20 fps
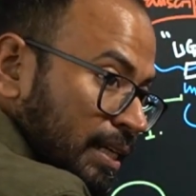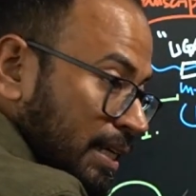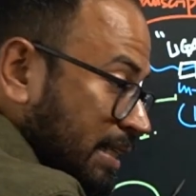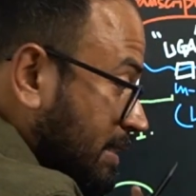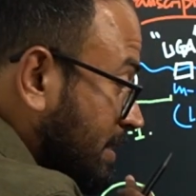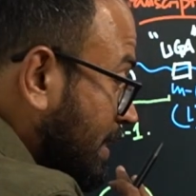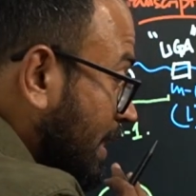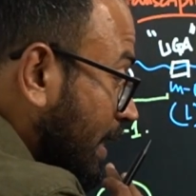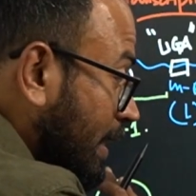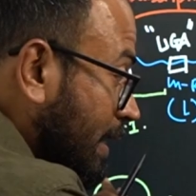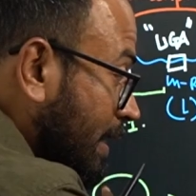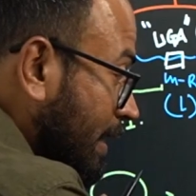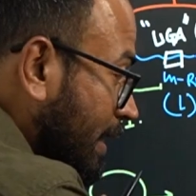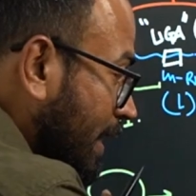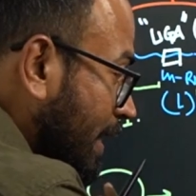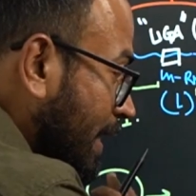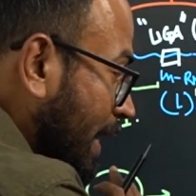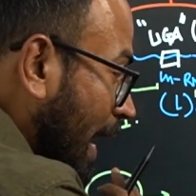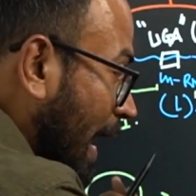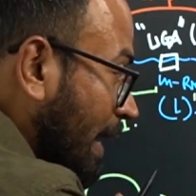is
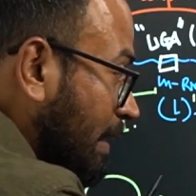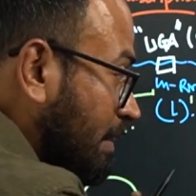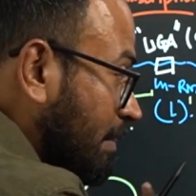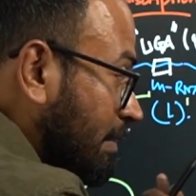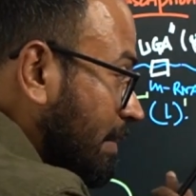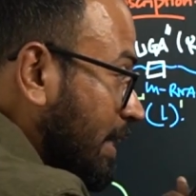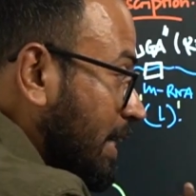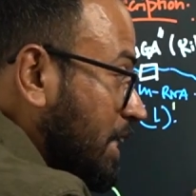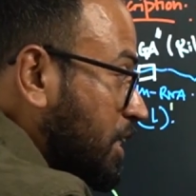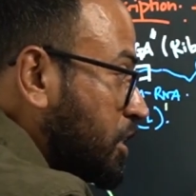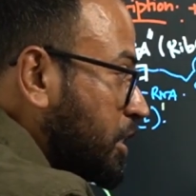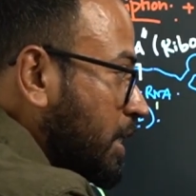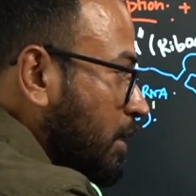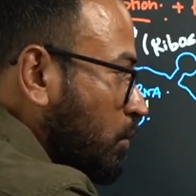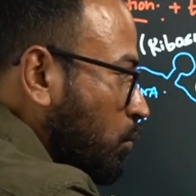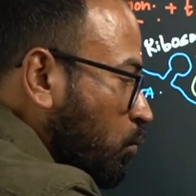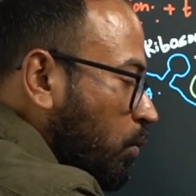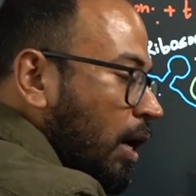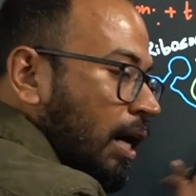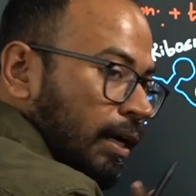occurring at
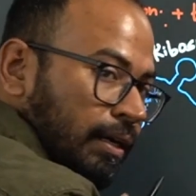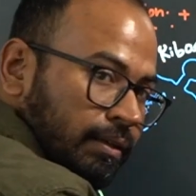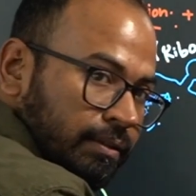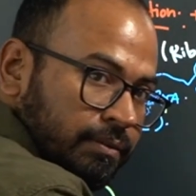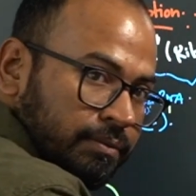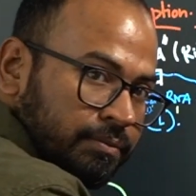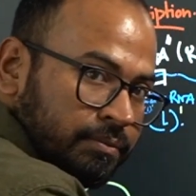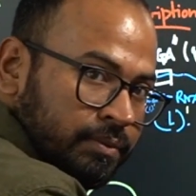region 1,